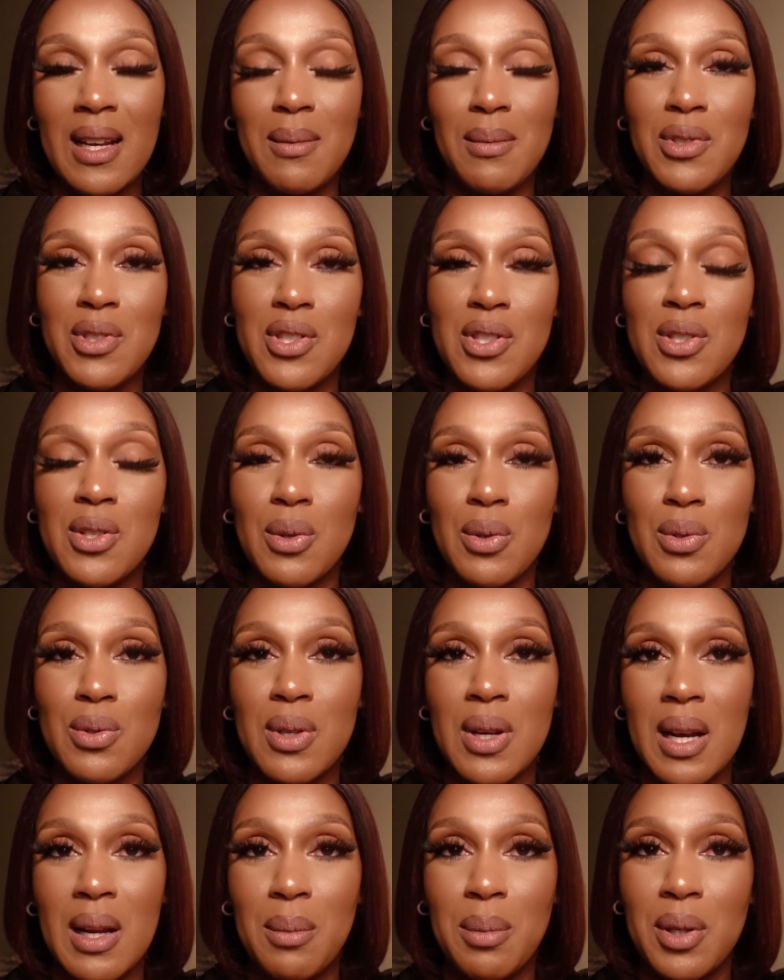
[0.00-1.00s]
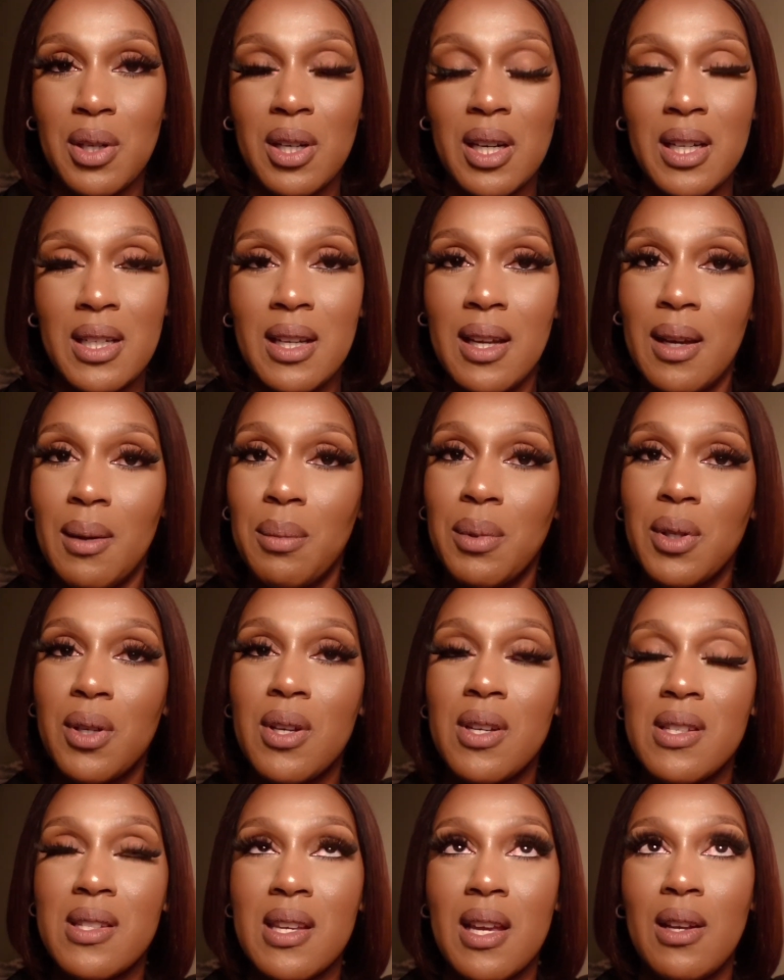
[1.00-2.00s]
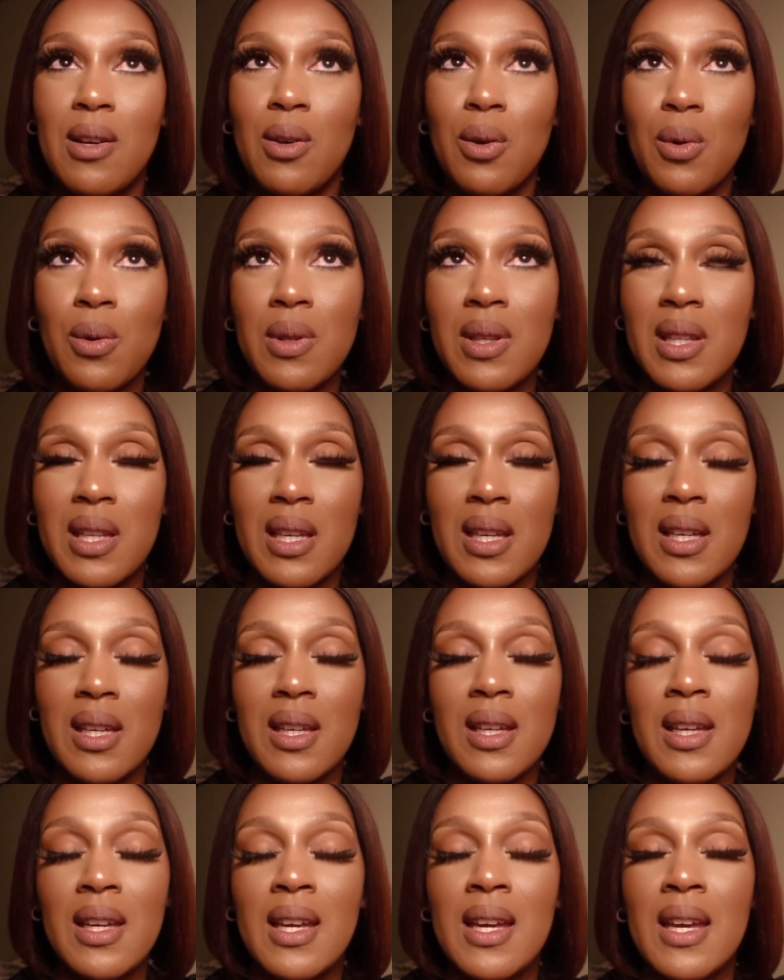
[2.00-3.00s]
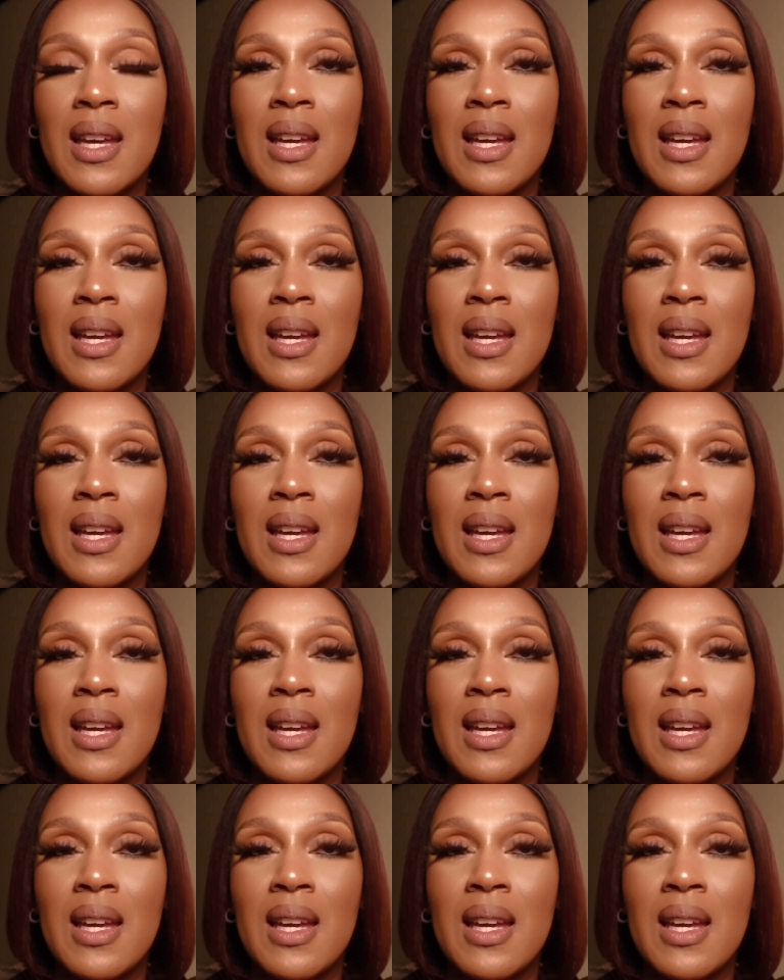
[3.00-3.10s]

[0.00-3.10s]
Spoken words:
Let me just go to La Parada because I know they